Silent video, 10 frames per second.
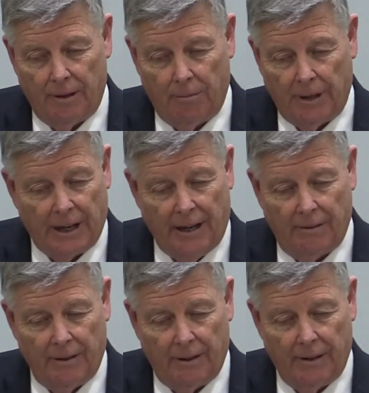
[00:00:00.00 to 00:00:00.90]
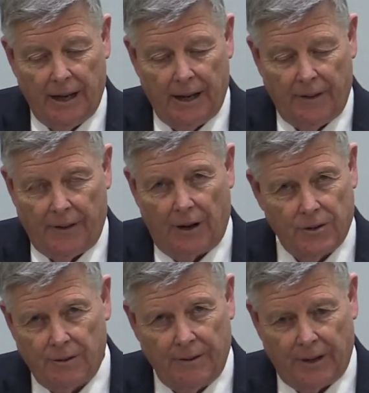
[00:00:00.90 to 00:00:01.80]
but they there's
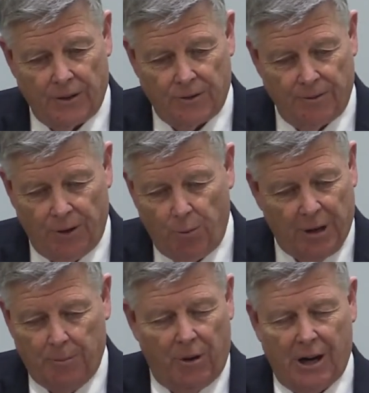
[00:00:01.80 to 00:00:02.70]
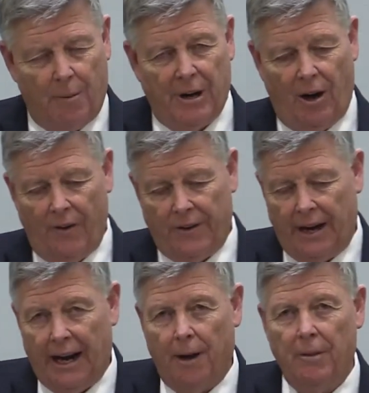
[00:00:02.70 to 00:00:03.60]
there's new people coming all the
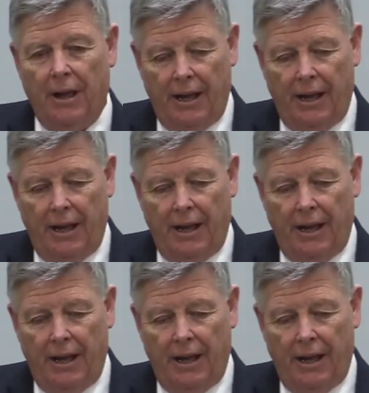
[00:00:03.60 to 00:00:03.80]
time.